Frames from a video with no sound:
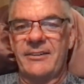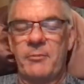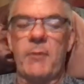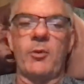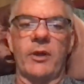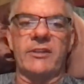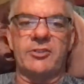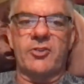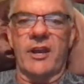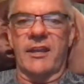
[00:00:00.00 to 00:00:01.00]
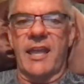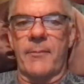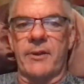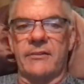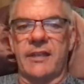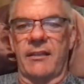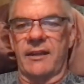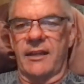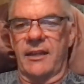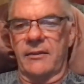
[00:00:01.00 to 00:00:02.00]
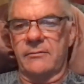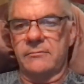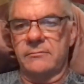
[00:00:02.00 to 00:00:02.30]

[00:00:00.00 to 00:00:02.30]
maybe we'll get to training camp and I'll tell it again.